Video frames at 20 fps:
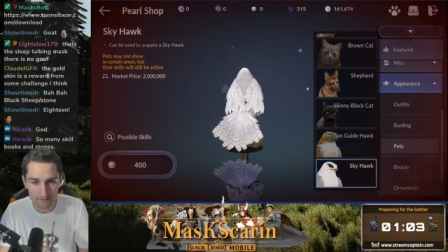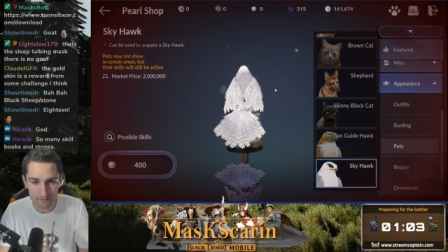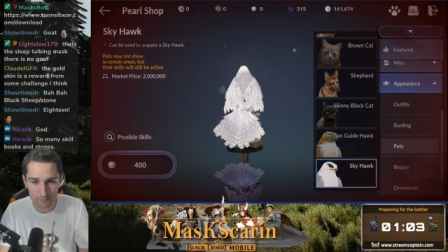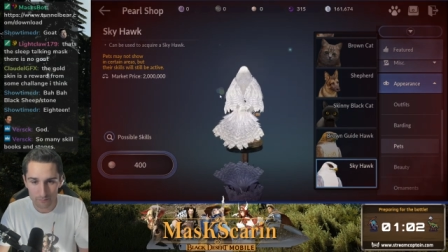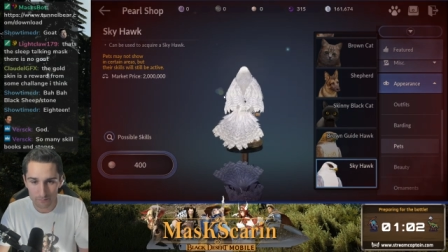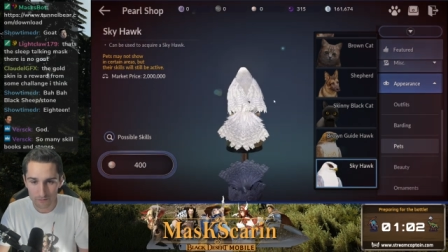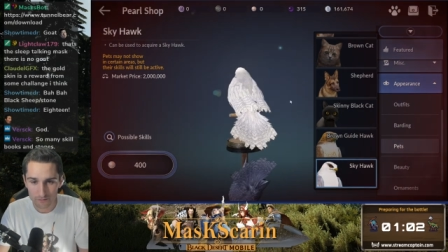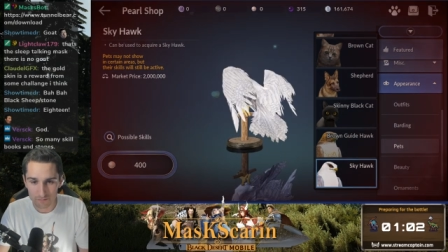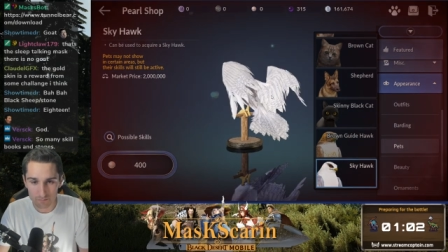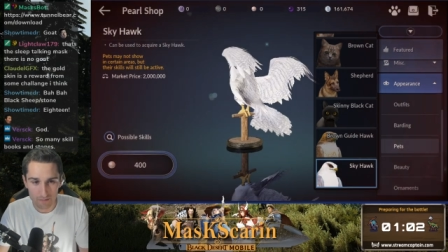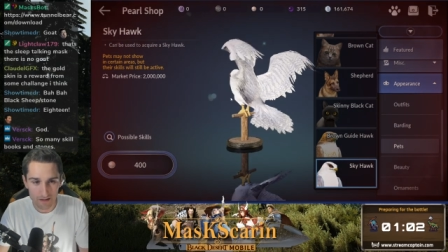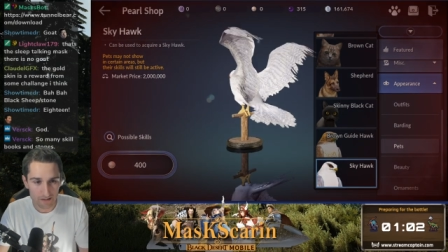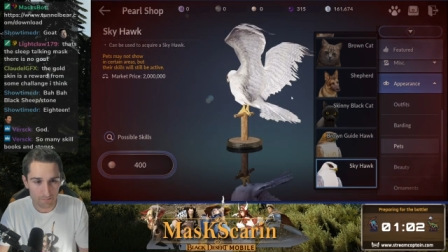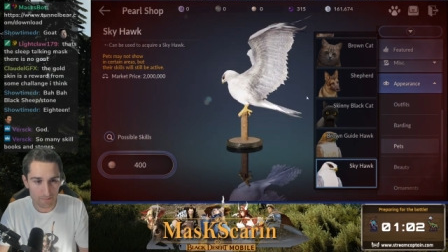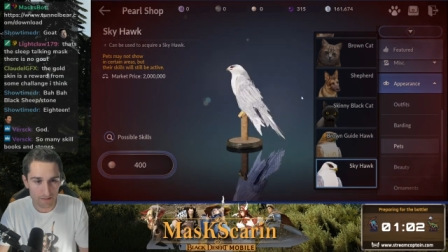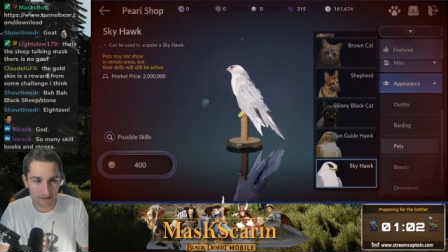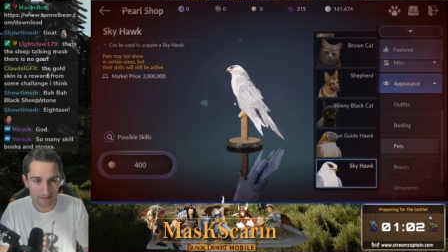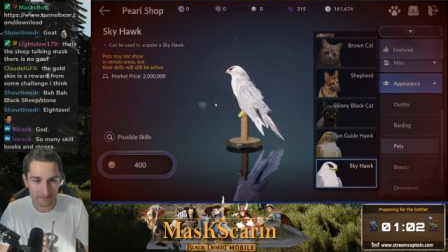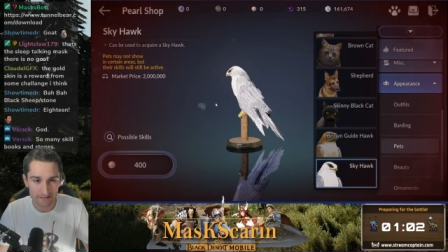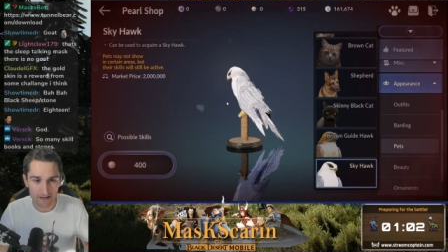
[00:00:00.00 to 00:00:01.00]
This would just make
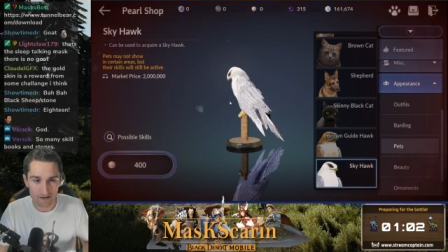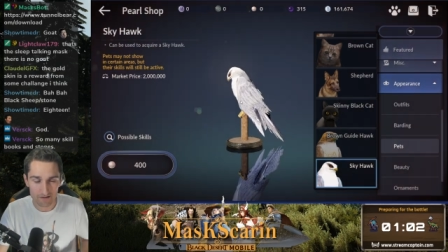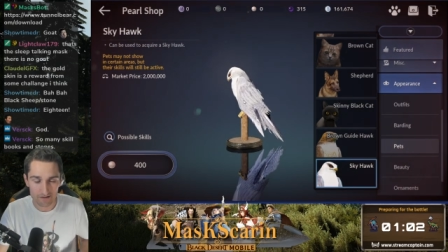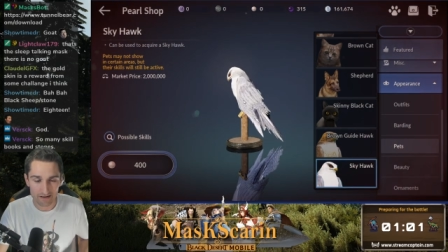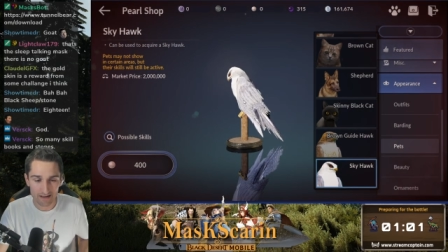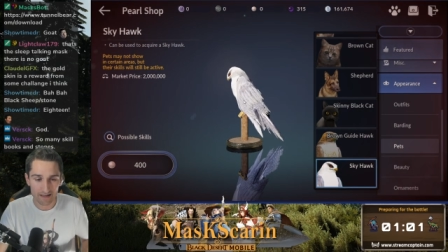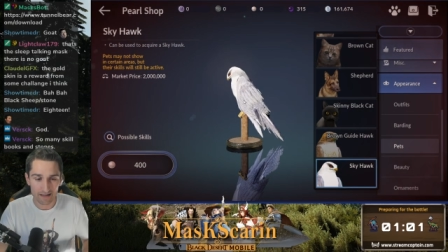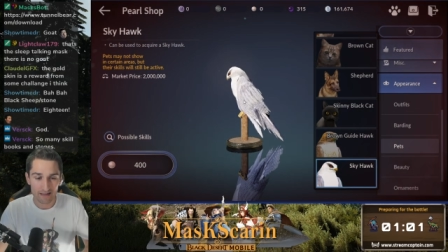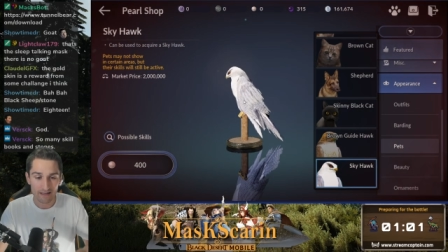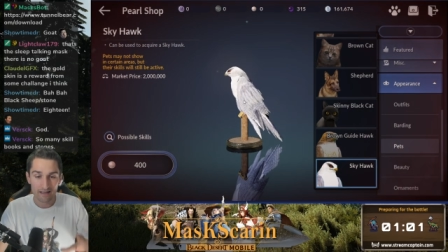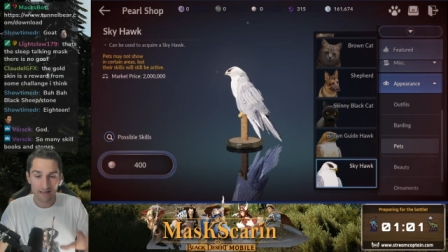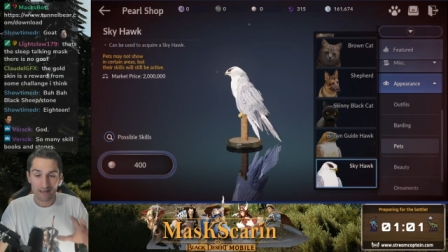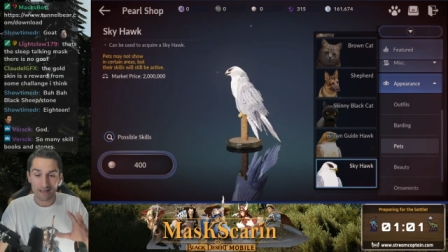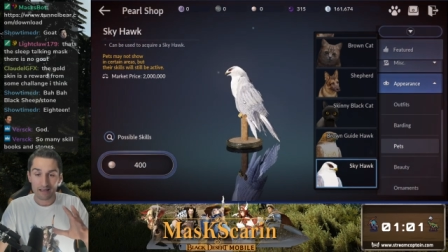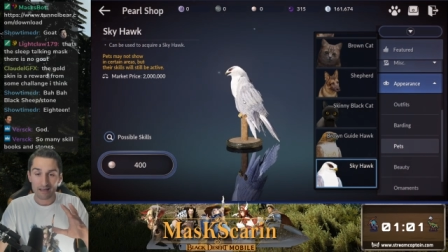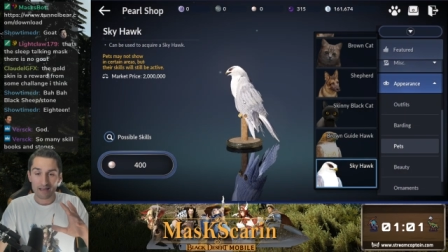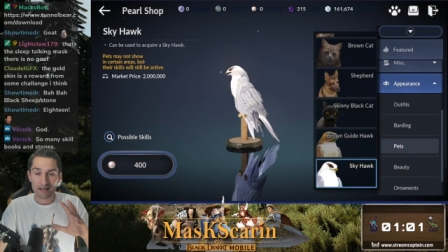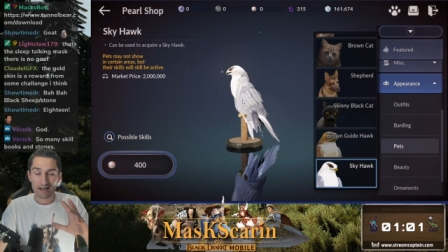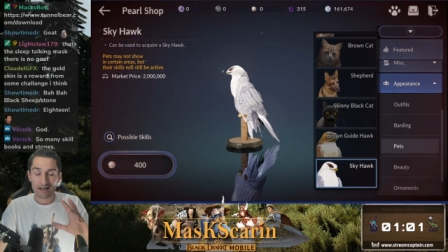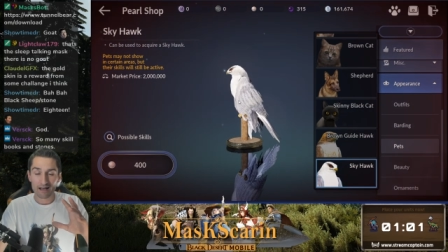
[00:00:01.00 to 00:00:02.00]
my entire day.
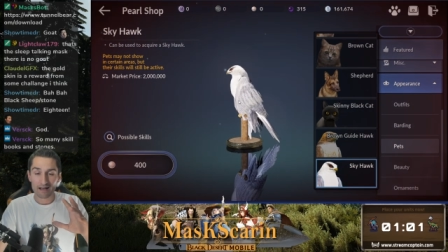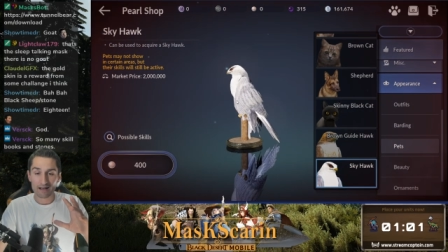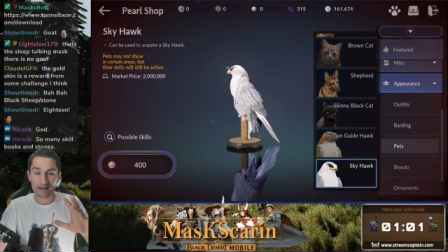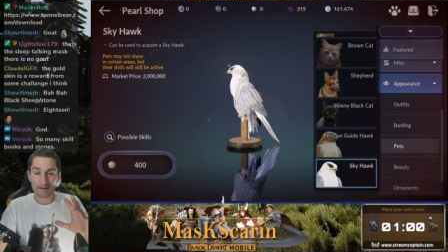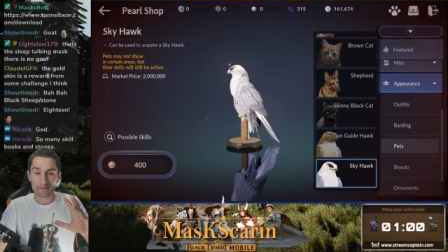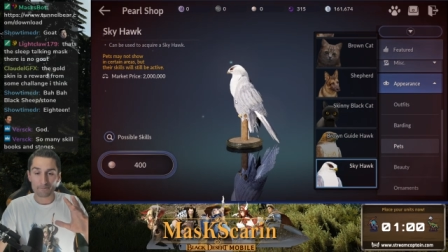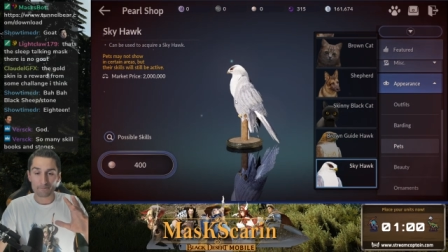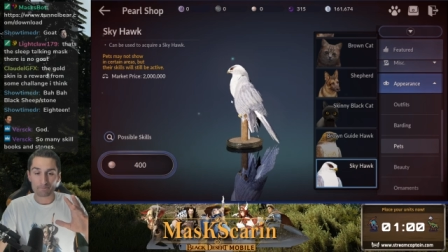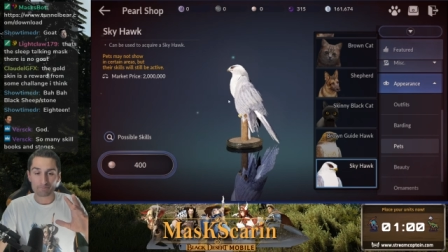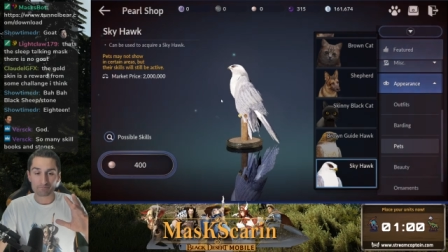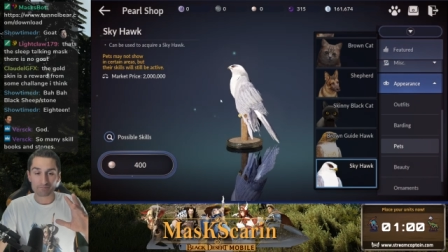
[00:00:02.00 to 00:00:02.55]
Uh,